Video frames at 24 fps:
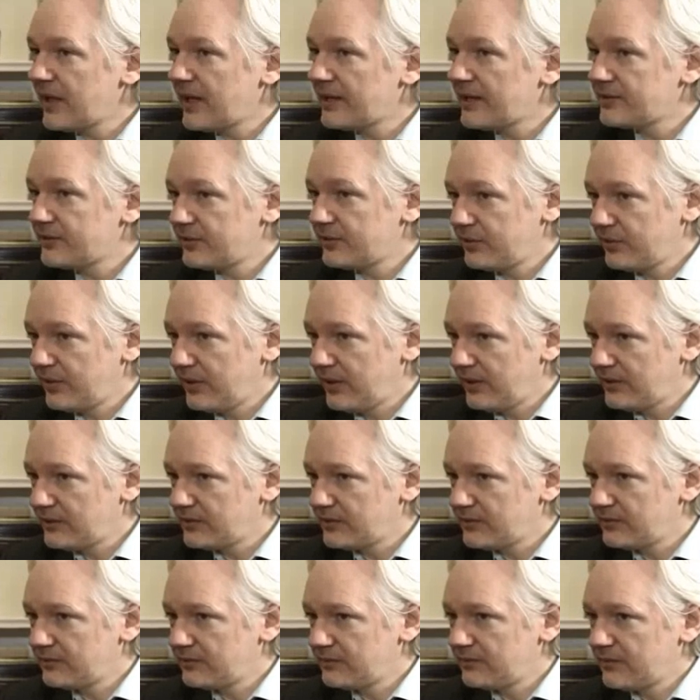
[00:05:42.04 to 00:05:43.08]
over the last 2
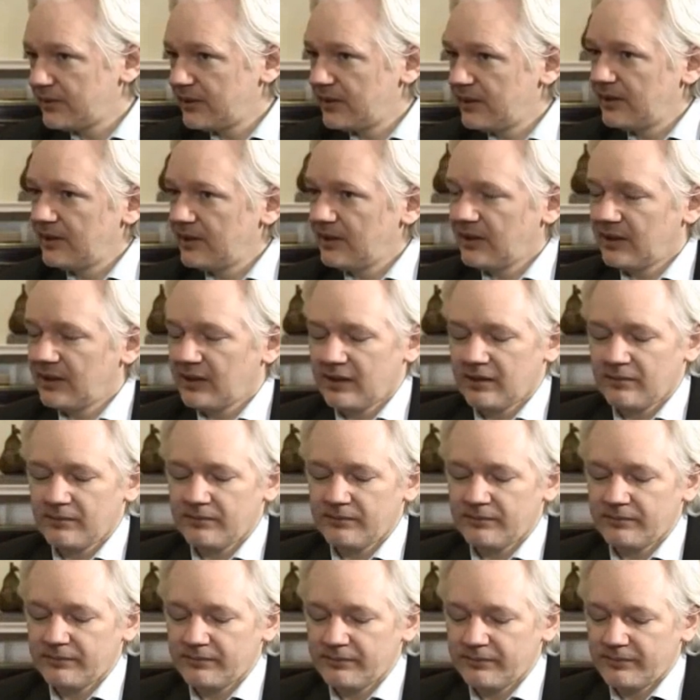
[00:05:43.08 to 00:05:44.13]
years.
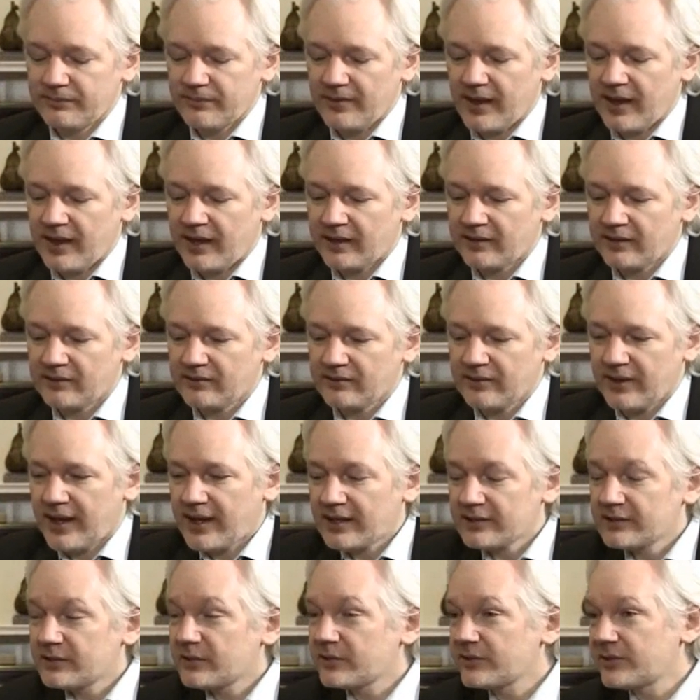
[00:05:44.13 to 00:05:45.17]
And
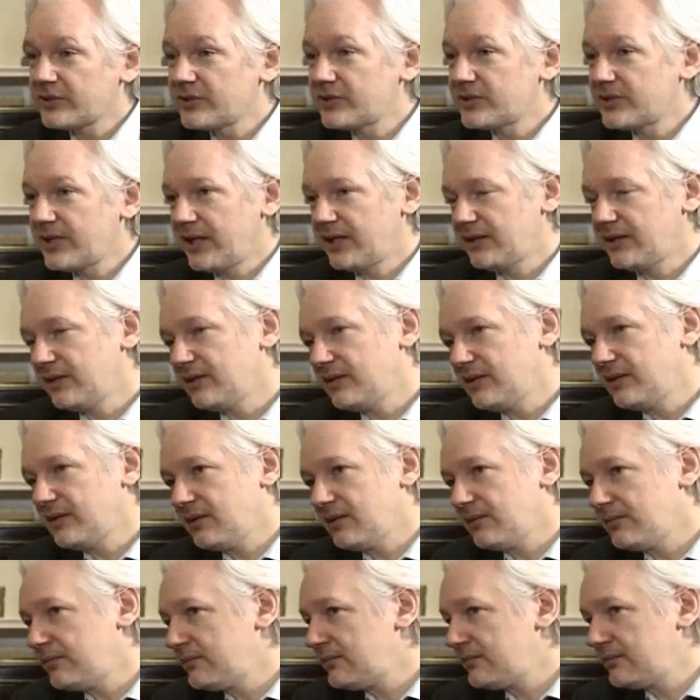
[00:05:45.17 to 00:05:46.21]
our sources say that
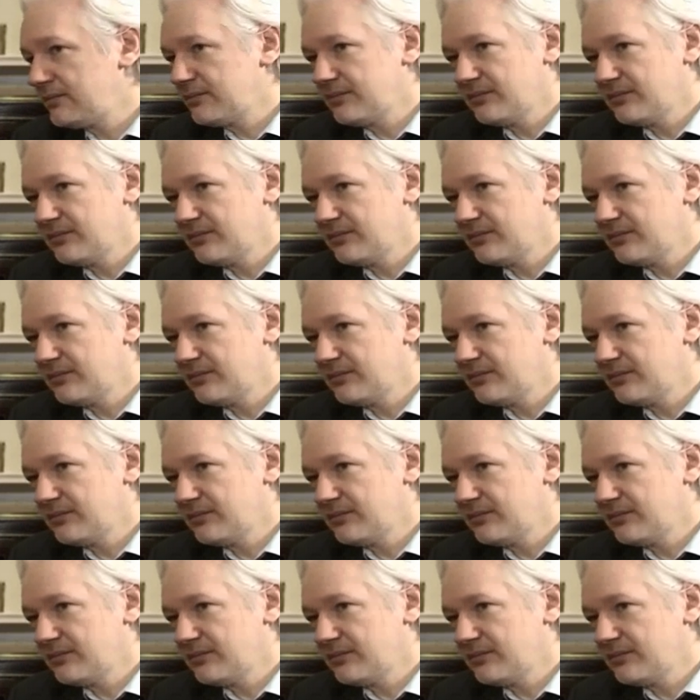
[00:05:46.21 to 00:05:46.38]
the